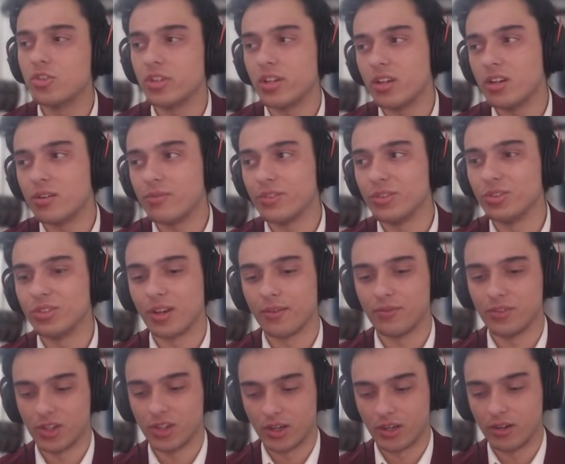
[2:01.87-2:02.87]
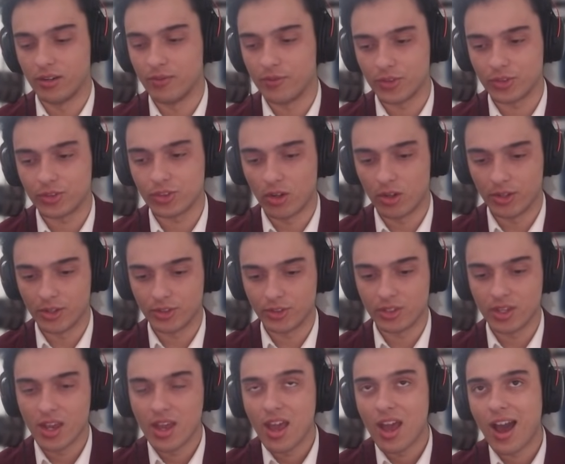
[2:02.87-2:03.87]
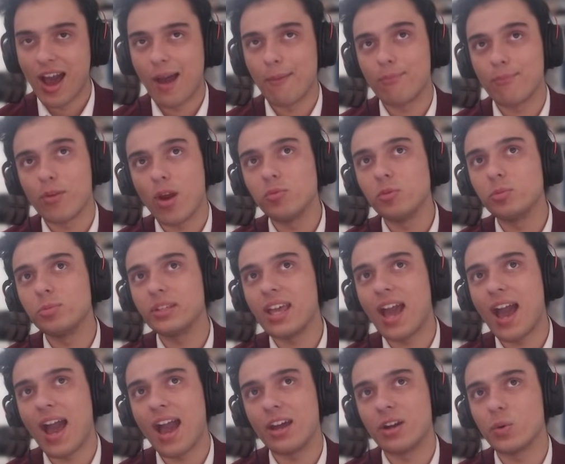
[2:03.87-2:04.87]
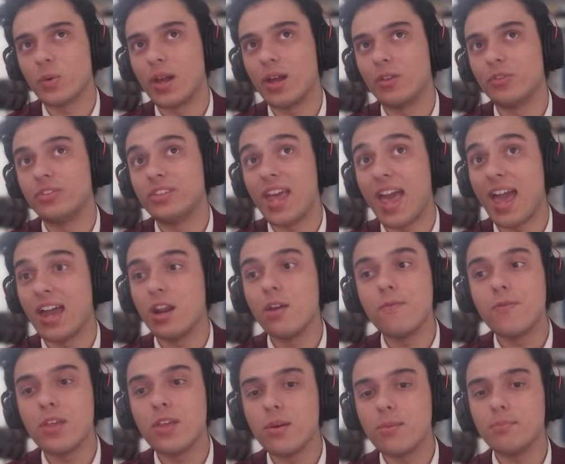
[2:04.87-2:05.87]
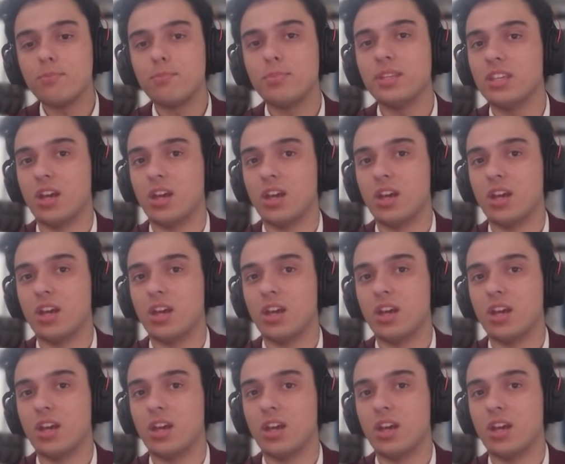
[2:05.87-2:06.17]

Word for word: interviews I've done for scholars, I probably had around 10 of them be